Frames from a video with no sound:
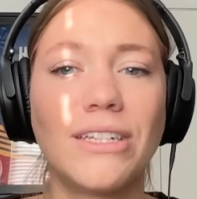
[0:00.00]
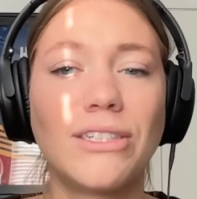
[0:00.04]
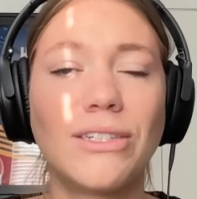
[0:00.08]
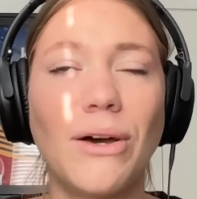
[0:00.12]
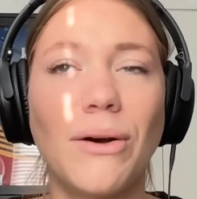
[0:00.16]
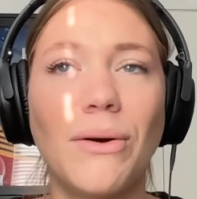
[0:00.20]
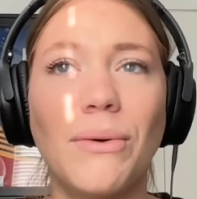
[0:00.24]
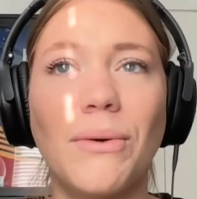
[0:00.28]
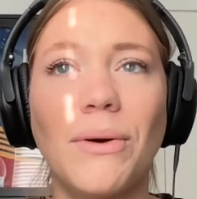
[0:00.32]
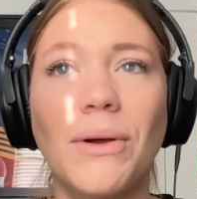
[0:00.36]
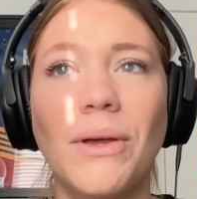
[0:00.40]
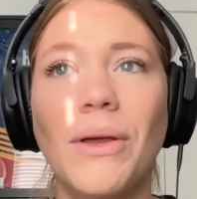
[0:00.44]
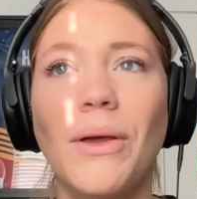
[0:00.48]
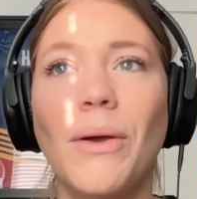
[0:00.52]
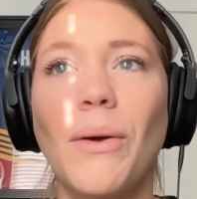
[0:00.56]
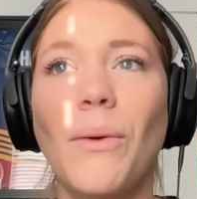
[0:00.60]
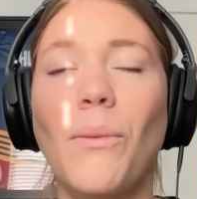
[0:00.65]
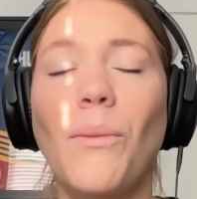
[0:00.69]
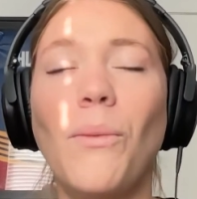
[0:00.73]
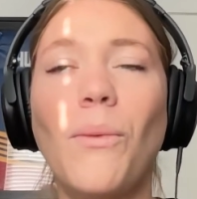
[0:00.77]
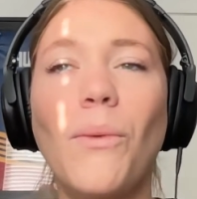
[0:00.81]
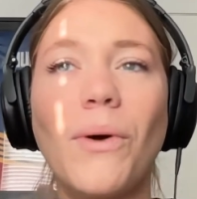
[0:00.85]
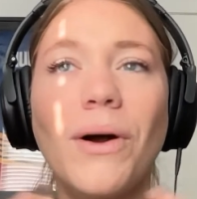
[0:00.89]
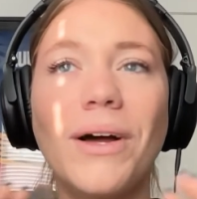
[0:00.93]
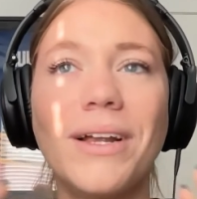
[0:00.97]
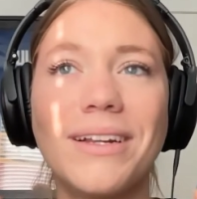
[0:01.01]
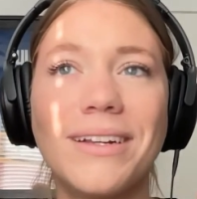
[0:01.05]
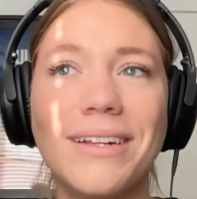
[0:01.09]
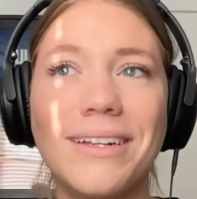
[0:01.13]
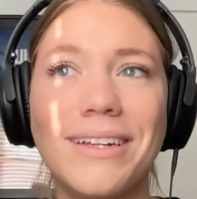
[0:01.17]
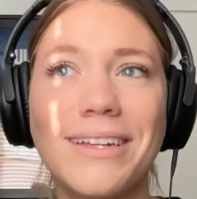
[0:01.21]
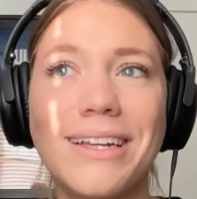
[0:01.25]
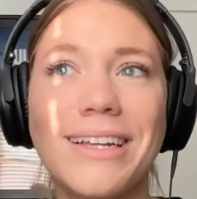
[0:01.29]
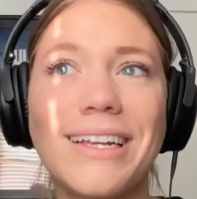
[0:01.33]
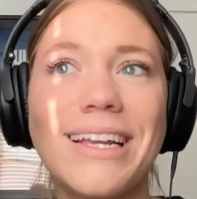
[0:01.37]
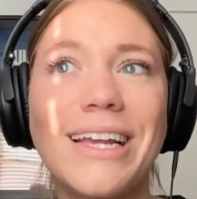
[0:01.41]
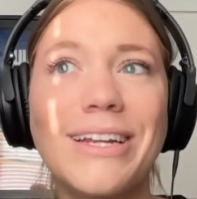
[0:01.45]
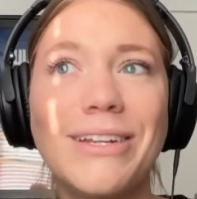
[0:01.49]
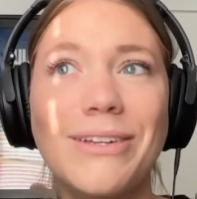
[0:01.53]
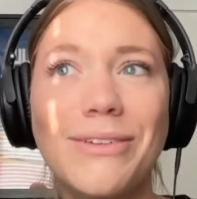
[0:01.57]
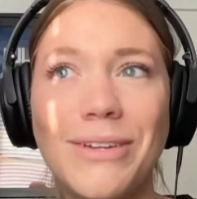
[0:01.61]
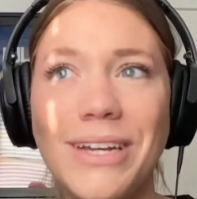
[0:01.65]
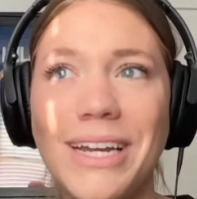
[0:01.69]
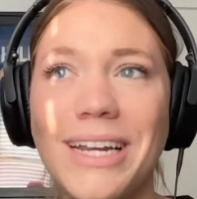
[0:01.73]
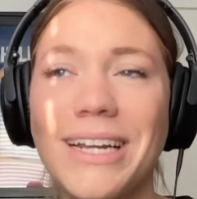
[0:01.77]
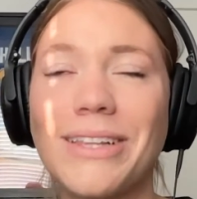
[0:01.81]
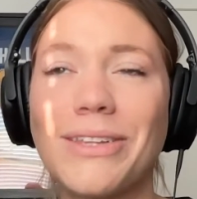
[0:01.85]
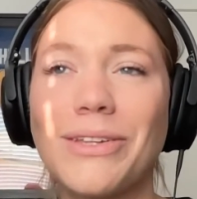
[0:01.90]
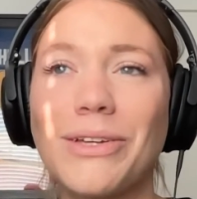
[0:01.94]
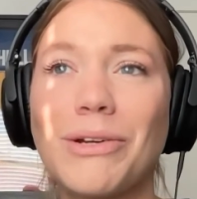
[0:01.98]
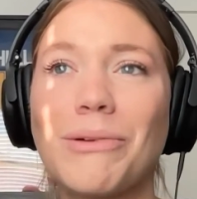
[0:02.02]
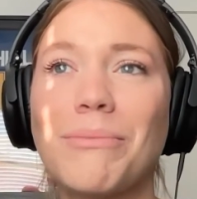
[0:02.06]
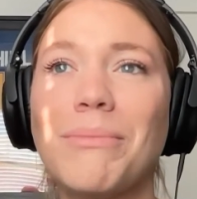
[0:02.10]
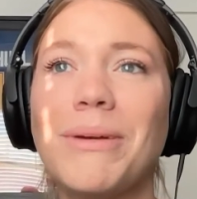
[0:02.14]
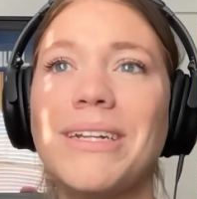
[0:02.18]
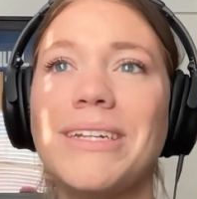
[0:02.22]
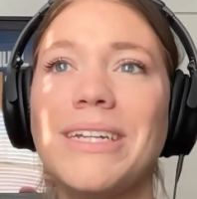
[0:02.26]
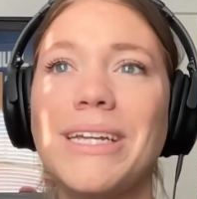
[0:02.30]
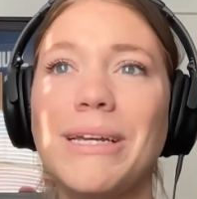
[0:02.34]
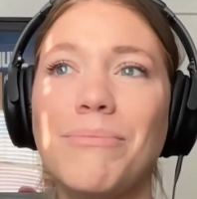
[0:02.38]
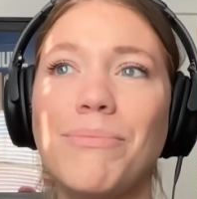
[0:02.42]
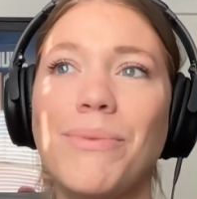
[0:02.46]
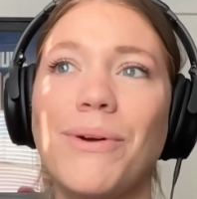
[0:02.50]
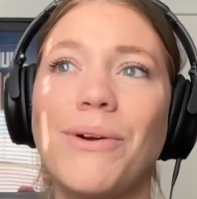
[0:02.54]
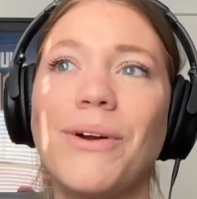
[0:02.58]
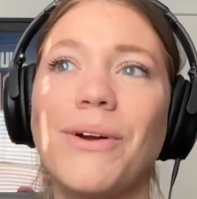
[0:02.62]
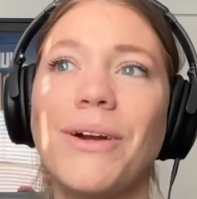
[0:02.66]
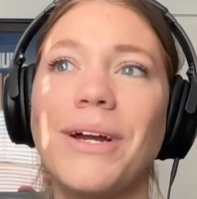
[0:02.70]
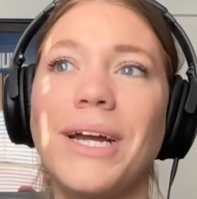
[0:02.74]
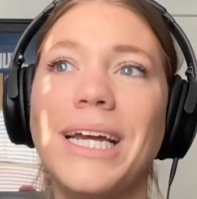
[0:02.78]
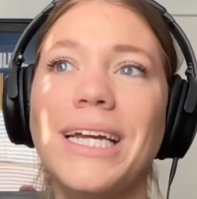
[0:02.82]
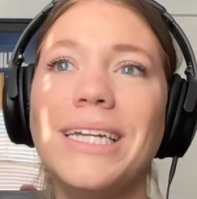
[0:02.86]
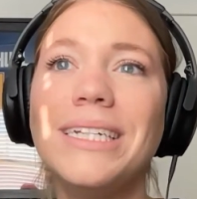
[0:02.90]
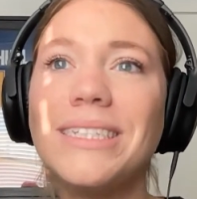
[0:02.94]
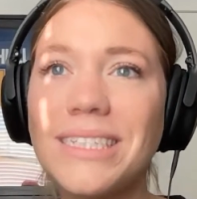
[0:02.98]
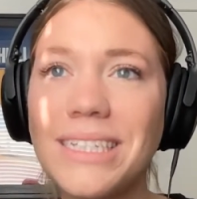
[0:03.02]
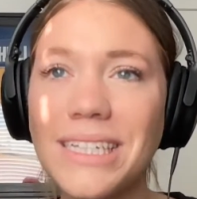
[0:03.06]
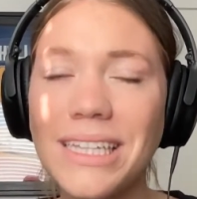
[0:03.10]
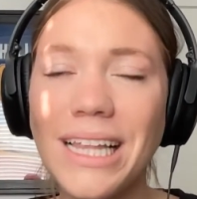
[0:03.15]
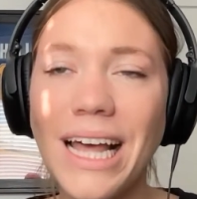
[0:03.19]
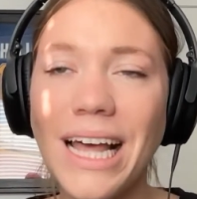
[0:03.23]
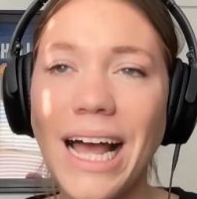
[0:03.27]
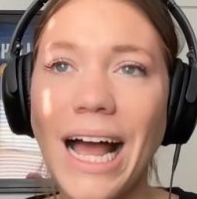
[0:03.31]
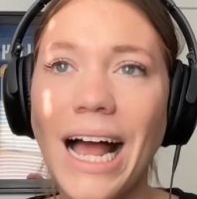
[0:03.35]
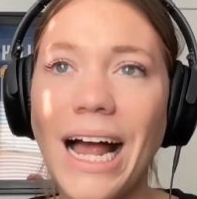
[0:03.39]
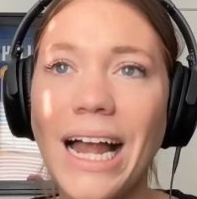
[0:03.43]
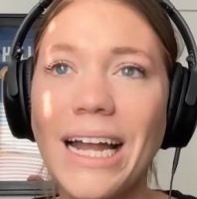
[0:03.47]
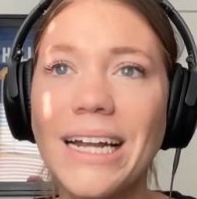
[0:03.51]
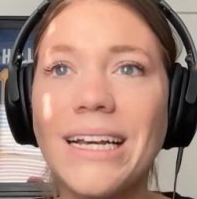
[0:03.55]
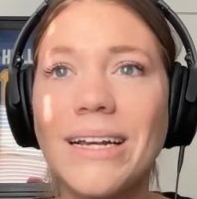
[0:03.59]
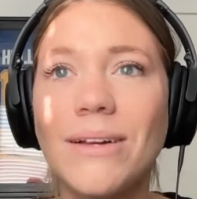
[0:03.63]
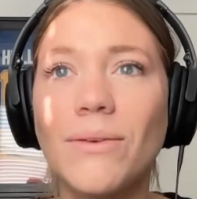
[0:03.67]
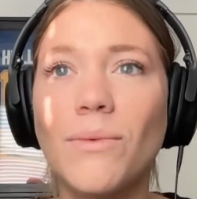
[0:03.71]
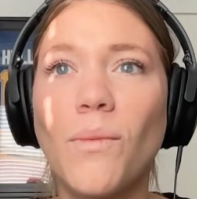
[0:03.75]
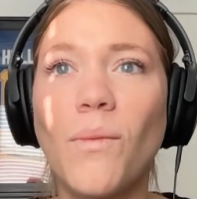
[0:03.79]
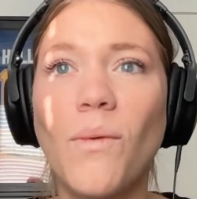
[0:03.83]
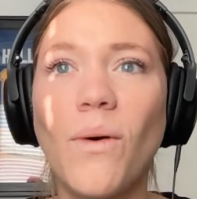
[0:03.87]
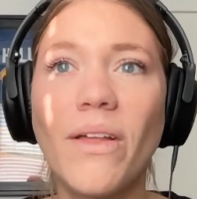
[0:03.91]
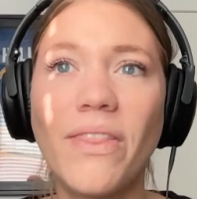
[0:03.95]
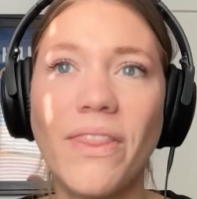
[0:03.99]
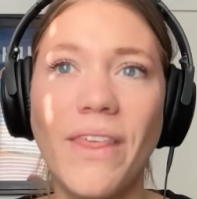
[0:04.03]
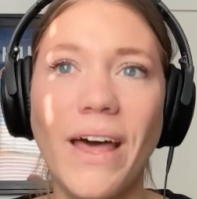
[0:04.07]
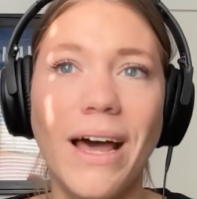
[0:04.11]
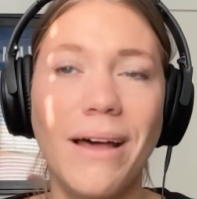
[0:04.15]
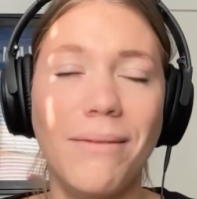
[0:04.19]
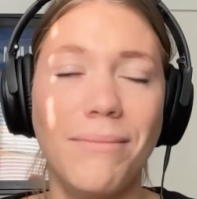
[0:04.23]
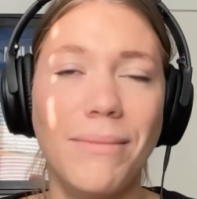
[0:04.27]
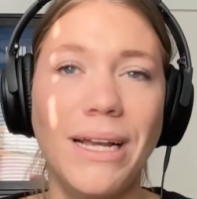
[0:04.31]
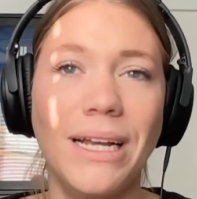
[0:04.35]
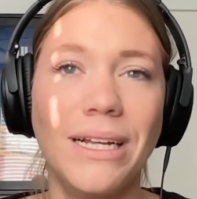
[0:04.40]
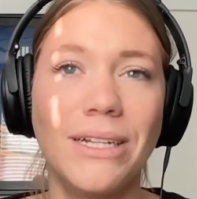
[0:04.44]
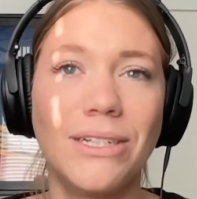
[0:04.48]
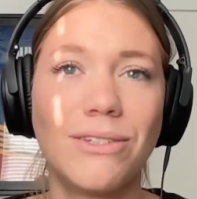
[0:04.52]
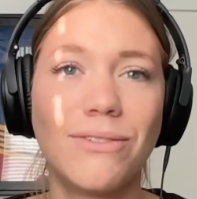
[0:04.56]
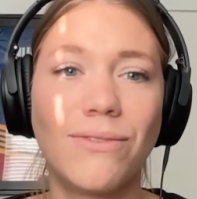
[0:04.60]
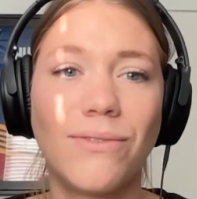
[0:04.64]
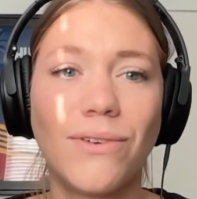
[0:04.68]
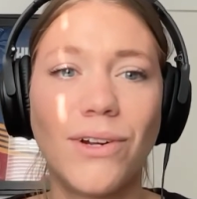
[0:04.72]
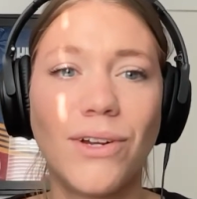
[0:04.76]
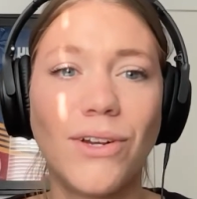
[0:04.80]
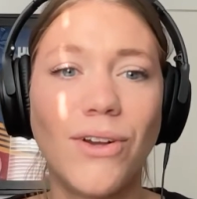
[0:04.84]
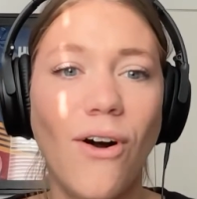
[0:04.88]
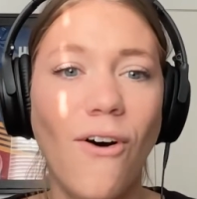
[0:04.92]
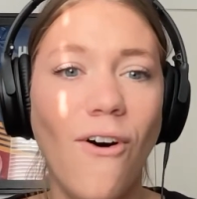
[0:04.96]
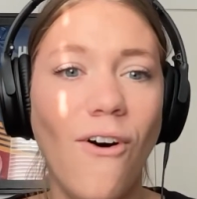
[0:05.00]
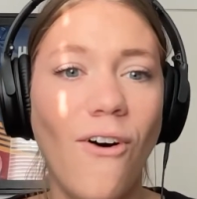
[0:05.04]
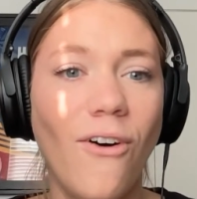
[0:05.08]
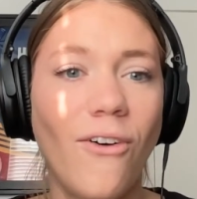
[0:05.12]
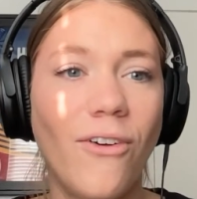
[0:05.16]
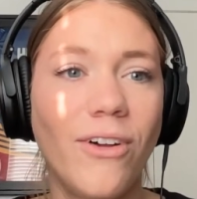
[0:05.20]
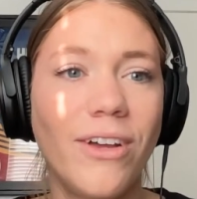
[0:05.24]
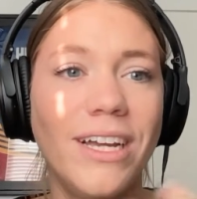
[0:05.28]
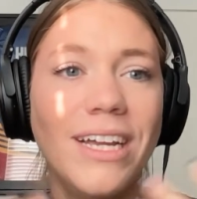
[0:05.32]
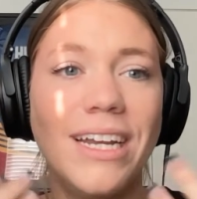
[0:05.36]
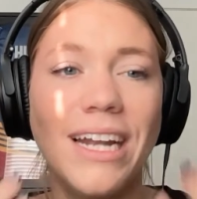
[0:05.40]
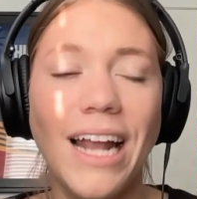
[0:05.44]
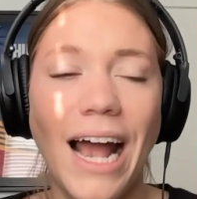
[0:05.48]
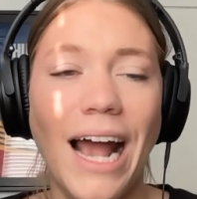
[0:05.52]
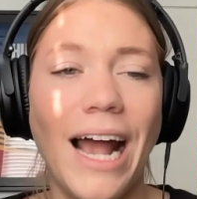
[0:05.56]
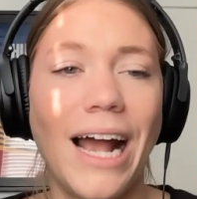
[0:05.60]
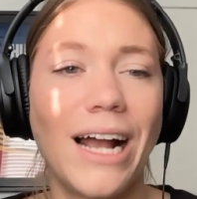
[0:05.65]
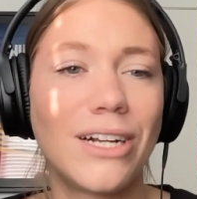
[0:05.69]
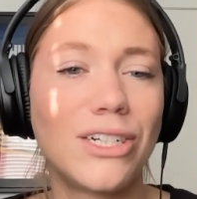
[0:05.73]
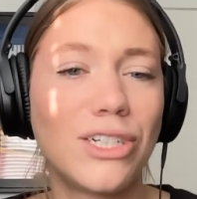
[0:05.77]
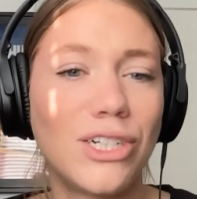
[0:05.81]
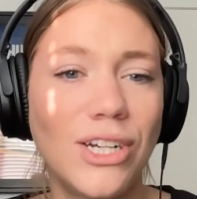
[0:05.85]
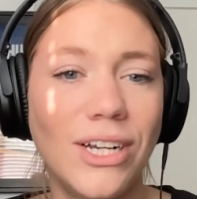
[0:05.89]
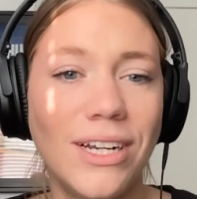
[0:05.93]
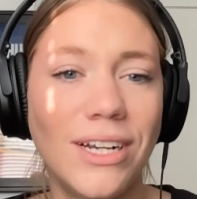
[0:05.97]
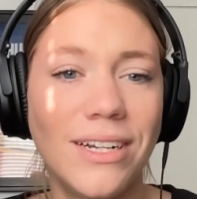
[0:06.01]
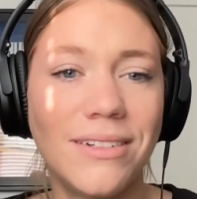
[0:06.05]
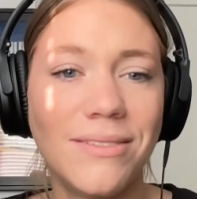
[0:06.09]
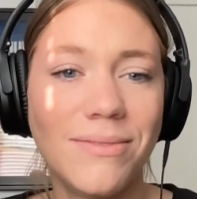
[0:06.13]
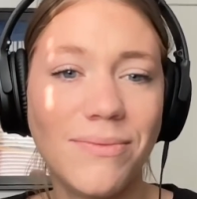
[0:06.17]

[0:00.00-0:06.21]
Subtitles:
So what can you get a little bit deeper into that and what that means for y'all in action?